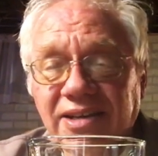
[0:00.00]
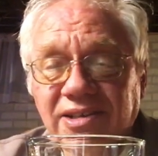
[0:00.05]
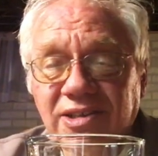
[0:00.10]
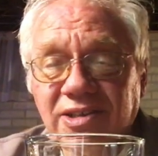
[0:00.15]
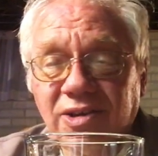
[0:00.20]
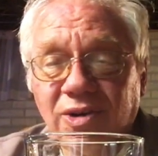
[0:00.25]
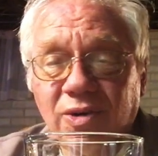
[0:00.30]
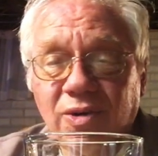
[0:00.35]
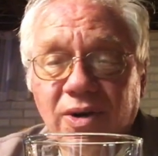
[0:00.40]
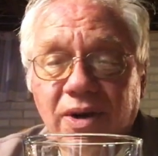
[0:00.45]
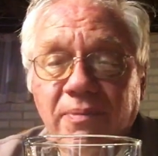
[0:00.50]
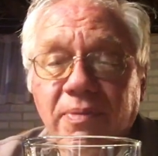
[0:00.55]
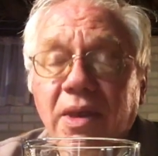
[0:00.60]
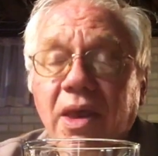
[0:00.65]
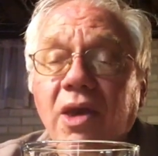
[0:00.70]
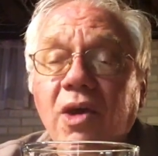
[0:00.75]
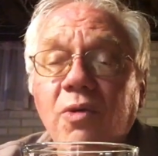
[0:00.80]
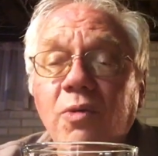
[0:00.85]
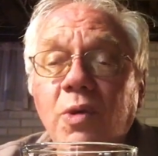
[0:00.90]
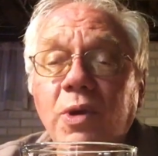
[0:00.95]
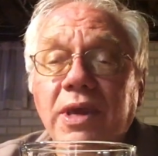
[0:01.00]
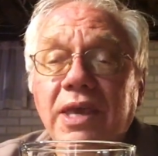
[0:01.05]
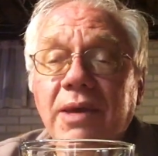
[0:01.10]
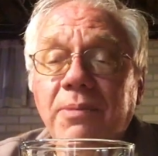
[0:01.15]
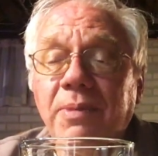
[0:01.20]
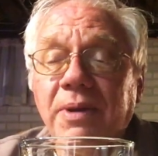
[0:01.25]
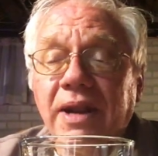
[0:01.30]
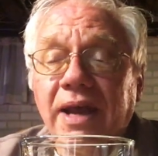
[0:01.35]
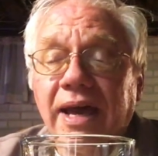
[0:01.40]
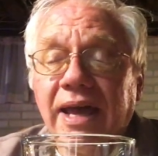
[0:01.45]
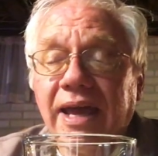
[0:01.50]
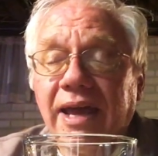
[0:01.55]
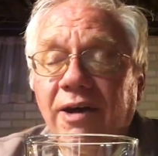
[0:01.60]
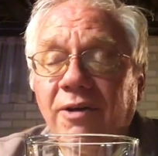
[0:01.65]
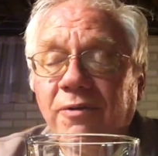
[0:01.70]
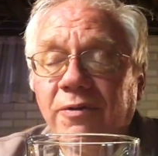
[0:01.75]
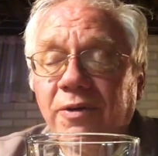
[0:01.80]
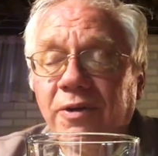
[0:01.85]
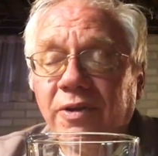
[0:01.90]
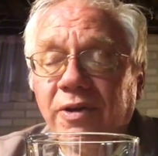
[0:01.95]
So we'll keep an eye
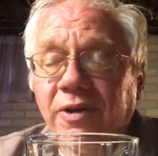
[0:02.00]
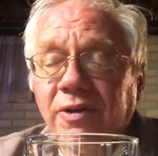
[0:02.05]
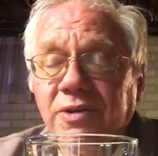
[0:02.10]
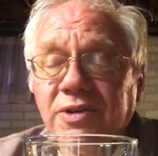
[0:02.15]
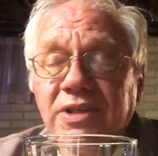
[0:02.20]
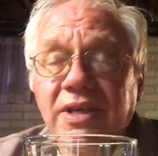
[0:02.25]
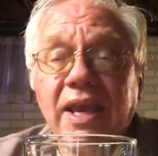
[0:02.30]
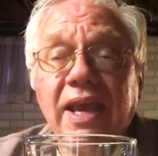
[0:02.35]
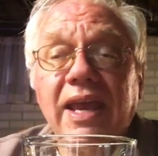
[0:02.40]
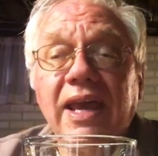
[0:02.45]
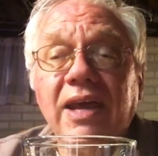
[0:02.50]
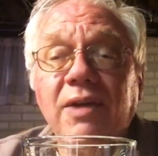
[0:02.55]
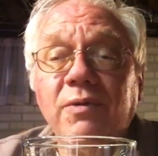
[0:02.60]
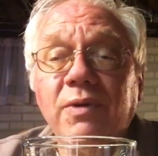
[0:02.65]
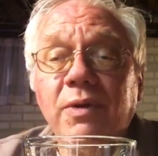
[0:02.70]
out for those, and we